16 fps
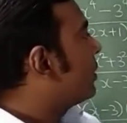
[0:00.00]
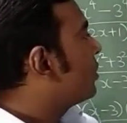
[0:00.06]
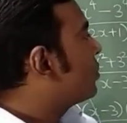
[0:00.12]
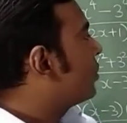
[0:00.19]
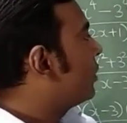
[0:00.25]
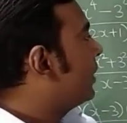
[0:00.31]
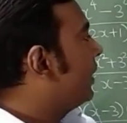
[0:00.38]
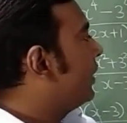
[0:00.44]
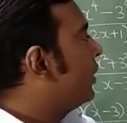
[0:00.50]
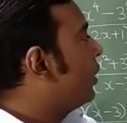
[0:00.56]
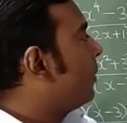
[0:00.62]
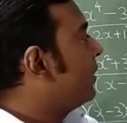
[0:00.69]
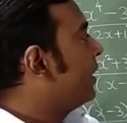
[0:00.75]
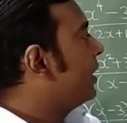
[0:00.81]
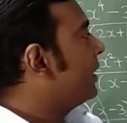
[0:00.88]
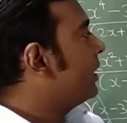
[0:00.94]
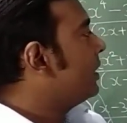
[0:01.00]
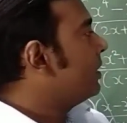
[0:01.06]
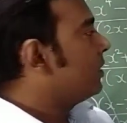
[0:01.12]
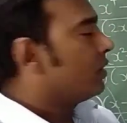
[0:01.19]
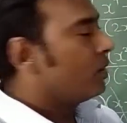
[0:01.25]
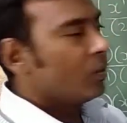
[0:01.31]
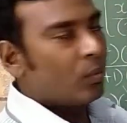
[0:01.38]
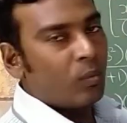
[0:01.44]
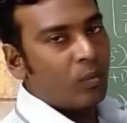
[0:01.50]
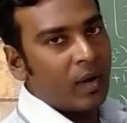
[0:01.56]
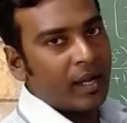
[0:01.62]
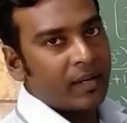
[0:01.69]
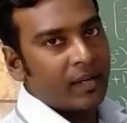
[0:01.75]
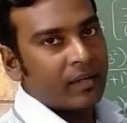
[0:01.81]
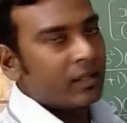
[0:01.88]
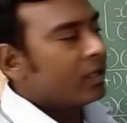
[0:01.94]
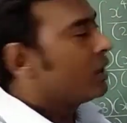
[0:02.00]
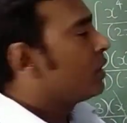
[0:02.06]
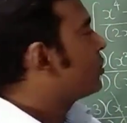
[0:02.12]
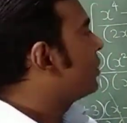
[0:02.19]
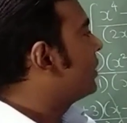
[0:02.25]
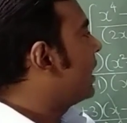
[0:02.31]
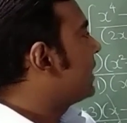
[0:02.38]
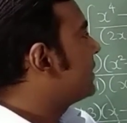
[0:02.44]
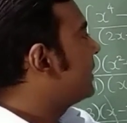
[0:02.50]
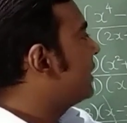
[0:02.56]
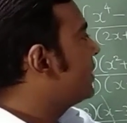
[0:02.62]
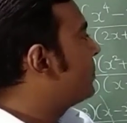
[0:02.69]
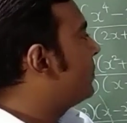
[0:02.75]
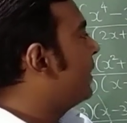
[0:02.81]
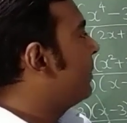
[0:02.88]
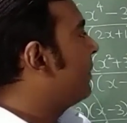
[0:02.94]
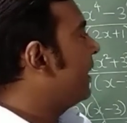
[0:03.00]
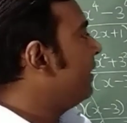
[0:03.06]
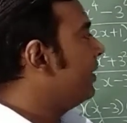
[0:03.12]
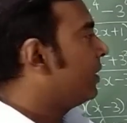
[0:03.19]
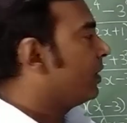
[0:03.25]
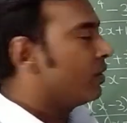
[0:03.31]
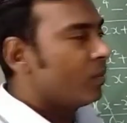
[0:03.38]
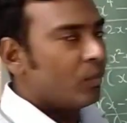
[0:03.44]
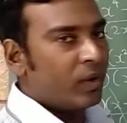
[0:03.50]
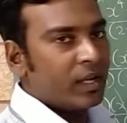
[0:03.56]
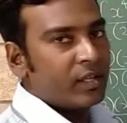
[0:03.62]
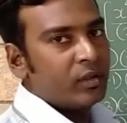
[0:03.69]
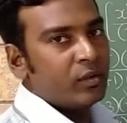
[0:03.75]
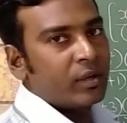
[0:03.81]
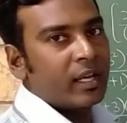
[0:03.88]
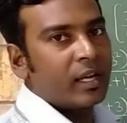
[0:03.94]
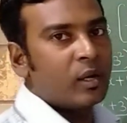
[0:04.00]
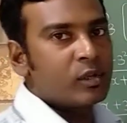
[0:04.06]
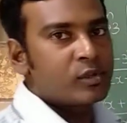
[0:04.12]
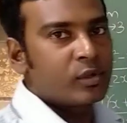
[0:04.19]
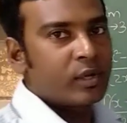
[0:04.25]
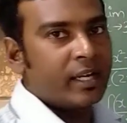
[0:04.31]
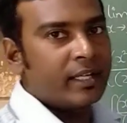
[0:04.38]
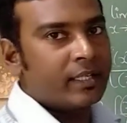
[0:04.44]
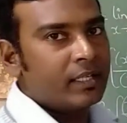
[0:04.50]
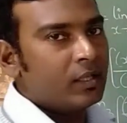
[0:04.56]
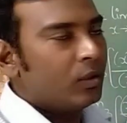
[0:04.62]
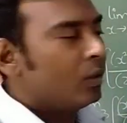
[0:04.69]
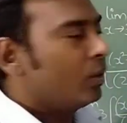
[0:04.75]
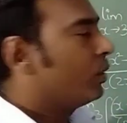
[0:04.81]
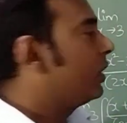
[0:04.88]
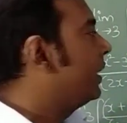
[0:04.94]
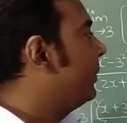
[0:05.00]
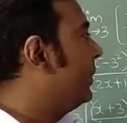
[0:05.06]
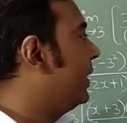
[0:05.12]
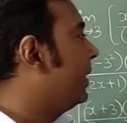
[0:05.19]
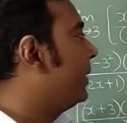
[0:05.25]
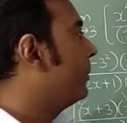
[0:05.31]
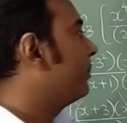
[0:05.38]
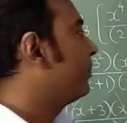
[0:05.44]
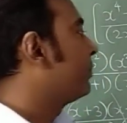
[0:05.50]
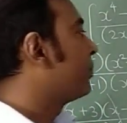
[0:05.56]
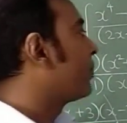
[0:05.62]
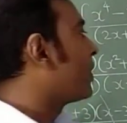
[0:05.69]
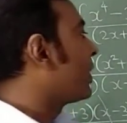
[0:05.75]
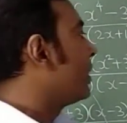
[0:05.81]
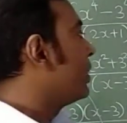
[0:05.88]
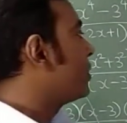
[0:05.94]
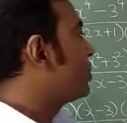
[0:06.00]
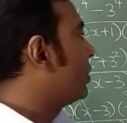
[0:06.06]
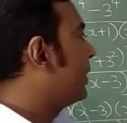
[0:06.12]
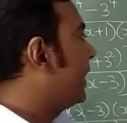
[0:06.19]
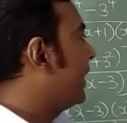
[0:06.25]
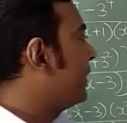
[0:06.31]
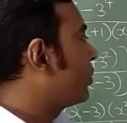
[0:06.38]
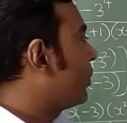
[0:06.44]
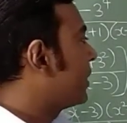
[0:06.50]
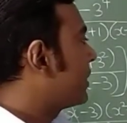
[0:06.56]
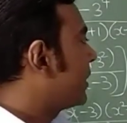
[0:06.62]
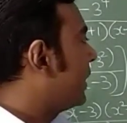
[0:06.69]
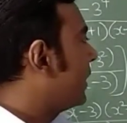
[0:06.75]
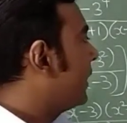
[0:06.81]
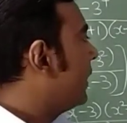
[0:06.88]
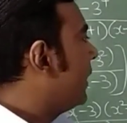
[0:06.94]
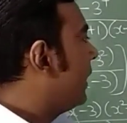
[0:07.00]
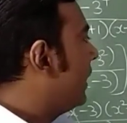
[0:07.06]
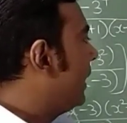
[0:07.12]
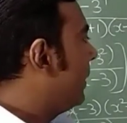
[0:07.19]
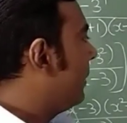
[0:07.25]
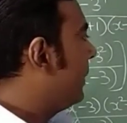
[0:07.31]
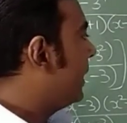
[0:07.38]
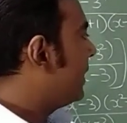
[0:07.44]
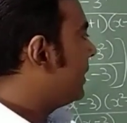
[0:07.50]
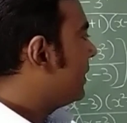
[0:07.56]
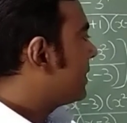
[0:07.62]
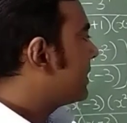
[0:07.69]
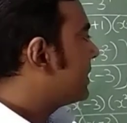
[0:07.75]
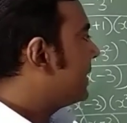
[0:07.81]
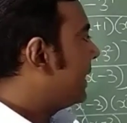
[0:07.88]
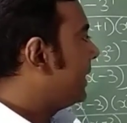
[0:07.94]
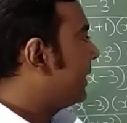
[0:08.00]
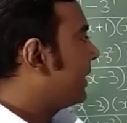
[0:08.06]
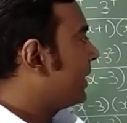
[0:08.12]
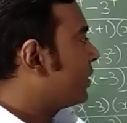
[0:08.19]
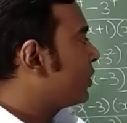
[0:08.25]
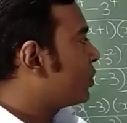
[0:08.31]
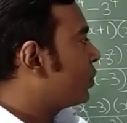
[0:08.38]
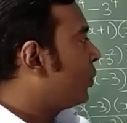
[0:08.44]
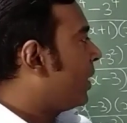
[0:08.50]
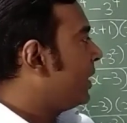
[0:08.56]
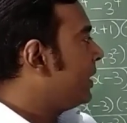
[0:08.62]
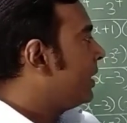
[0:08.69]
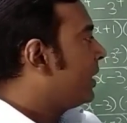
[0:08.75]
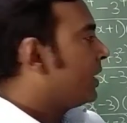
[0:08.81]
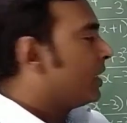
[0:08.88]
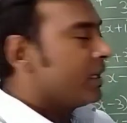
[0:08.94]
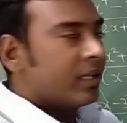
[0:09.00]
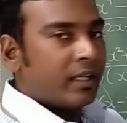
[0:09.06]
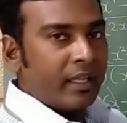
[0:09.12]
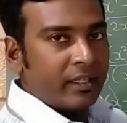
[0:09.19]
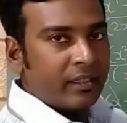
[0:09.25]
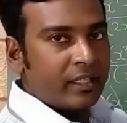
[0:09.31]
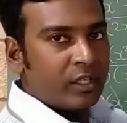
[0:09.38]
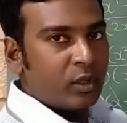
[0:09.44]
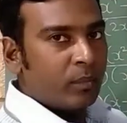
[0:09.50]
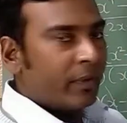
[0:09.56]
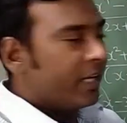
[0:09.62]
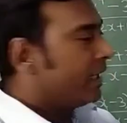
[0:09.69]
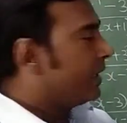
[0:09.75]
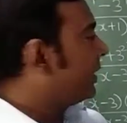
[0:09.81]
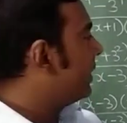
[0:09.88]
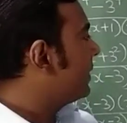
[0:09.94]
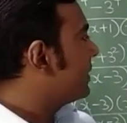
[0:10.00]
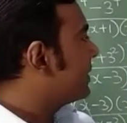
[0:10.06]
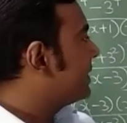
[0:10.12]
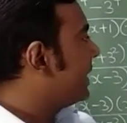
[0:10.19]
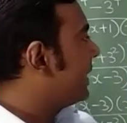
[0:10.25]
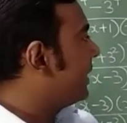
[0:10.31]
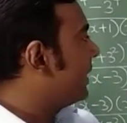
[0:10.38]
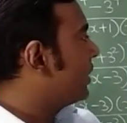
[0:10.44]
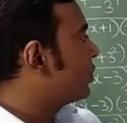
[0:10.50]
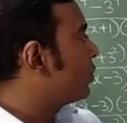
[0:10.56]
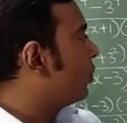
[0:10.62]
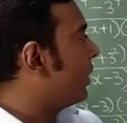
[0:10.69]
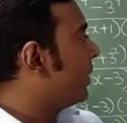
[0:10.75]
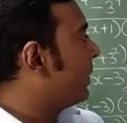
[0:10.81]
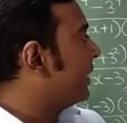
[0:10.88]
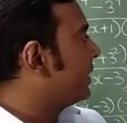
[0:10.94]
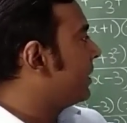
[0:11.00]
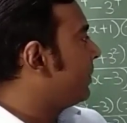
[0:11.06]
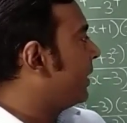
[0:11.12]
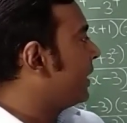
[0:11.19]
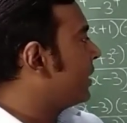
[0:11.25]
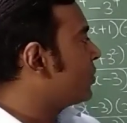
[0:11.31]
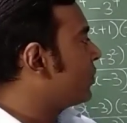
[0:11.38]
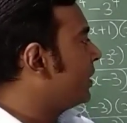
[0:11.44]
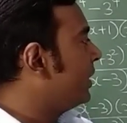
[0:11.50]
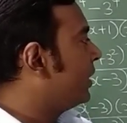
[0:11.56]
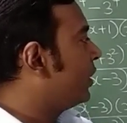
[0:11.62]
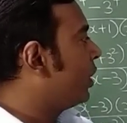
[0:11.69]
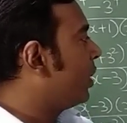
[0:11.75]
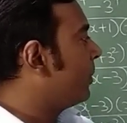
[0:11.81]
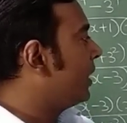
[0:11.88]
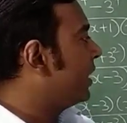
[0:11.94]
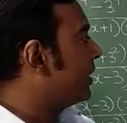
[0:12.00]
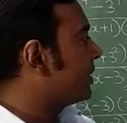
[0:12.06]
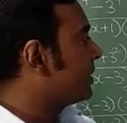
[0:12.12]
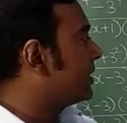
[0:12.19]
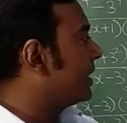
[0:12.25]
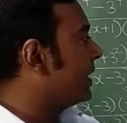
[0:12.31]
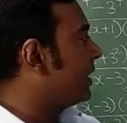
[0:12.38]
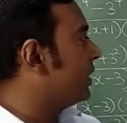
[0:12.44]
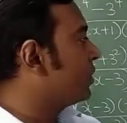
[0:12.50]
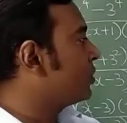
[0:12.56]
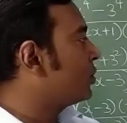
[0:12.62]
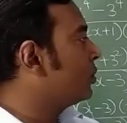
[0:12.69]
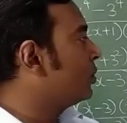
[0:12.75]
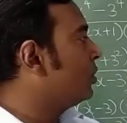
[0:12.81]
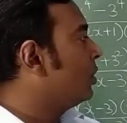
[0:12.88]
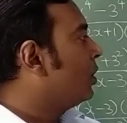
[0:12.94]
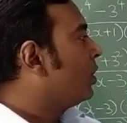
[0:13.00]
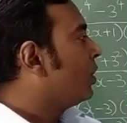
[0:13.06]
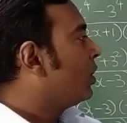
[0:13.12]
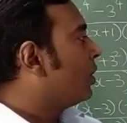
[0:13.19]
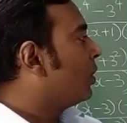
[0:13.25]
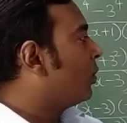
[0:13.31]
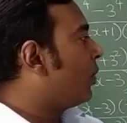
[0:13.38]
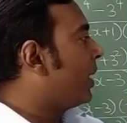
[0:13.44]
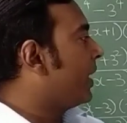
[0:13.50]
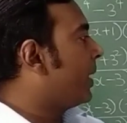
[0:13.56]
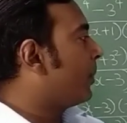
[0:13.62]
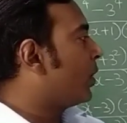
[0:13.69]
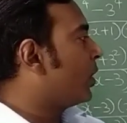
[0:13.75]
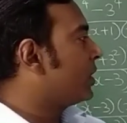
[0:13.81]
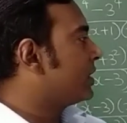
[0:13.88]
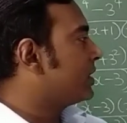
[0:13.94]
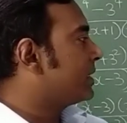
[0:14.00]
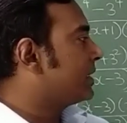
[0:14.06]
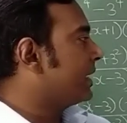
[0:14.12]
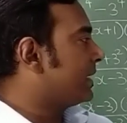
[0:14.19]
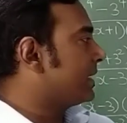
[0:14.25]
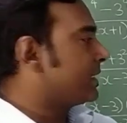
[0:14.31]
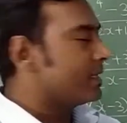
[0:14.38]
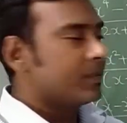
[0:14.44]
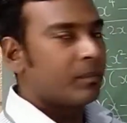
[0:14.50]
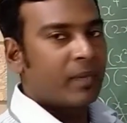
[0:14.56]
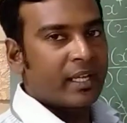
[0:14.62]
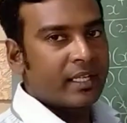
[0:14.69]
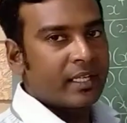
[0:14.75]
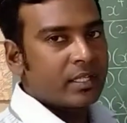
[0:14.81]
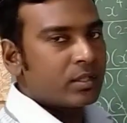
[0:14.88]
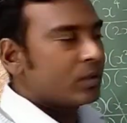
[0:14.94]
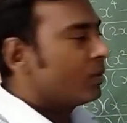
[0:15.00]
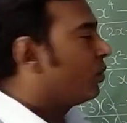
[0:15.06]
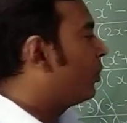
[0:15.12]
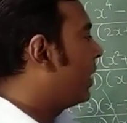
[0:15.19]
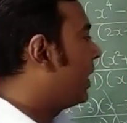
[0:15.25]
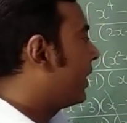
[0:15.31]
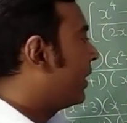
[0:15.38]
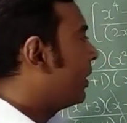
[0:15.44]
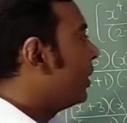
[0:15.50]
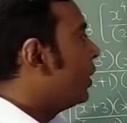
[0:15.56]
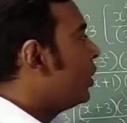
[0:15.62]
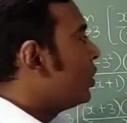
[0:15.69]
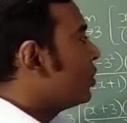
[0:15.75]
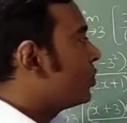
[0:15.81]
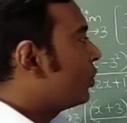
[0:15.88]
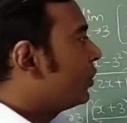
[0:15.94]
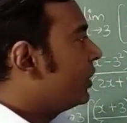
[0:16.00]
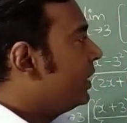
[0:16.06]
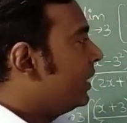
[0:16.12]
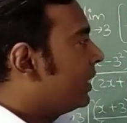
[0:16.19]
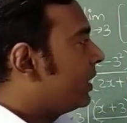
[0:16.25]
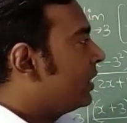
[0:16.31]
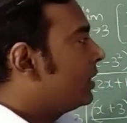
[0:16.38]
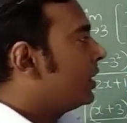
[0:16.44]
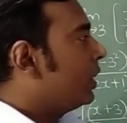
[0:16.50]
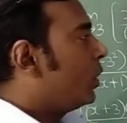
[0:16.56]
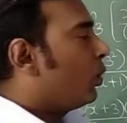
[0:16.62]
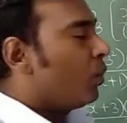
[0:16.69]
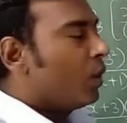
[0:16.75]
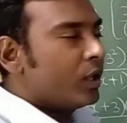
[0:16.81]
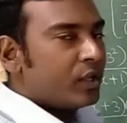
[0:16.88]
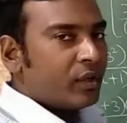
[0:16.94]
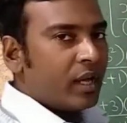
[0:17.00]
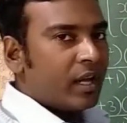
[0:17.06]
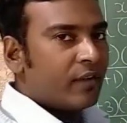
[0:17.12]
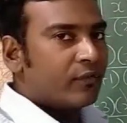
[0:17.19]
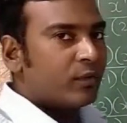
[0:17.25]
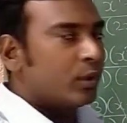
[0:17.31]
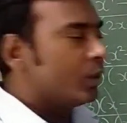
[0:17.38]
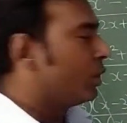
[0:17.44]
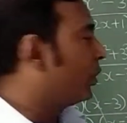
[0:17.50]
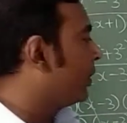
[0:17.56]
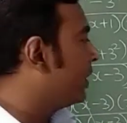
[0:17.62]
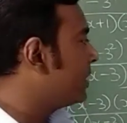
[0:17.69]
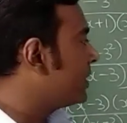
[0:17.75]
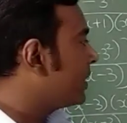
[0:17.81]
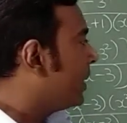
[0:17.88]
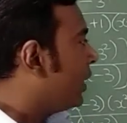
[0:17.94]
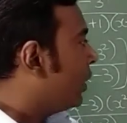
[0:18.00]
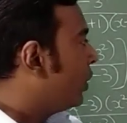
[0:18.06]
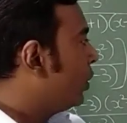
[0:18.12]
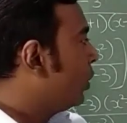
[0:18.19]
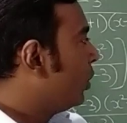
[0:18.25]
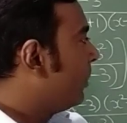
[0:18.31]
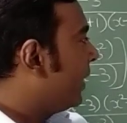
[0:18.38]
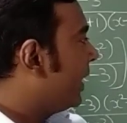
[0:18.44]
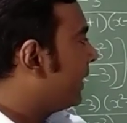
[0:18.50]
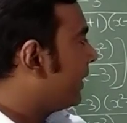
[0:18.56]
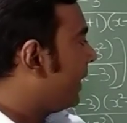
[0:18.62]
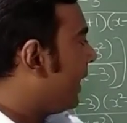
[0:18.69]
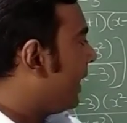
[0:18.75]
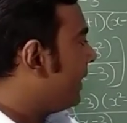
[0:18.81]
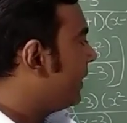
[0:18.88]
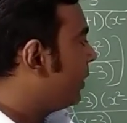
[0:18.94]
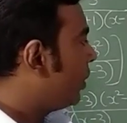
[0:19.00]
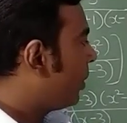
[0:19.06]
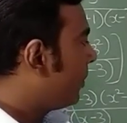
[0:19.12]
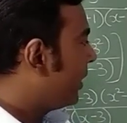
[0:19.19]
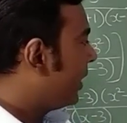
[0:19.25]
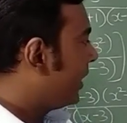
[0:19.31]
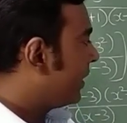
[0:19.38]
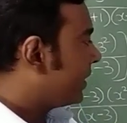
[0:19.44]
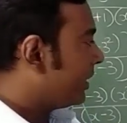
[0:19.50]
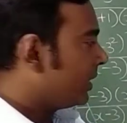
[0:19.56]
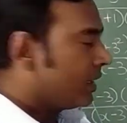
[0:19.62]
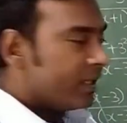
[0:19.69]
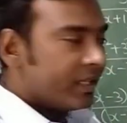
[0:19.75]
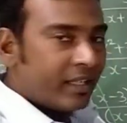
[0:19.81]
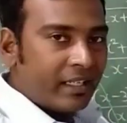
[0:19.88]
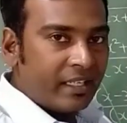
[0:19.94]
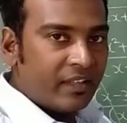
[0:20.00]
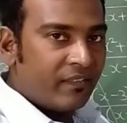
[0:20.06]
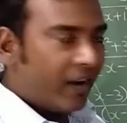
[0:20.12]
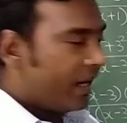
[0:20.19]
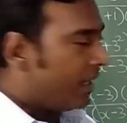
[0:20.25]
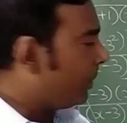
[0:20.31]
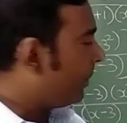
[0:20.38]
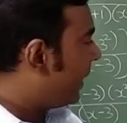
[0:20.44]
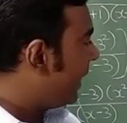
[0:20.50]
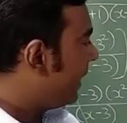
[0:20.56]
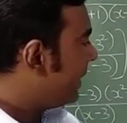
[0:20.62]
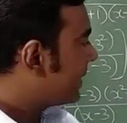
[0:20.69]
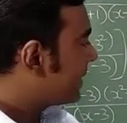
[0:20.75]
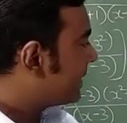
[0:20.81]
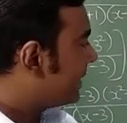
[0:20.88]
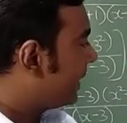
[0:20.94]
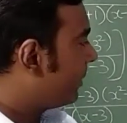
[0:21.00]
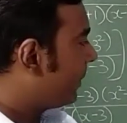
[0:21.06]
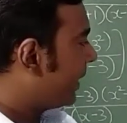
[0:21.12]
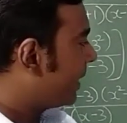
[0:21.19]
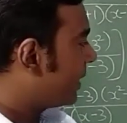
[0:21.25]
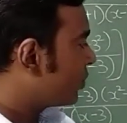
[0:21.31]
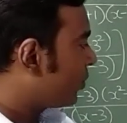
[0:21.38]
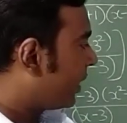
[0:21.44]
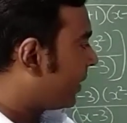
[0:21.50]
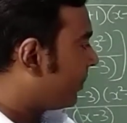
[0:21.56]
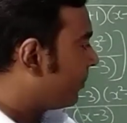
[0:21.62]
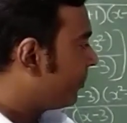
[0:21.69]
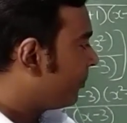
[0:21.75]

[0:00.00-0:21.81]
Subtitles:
So in denominator 1. So the answer is b by 1. You can also write only b. So 10th question. Limit z tends to 1. In the numerator z raised to 1 by 3 minus 1. Denominator z raised to 1 upon 6 minus 1. So here what you have to do is numerator and denominator divide by z minus 1.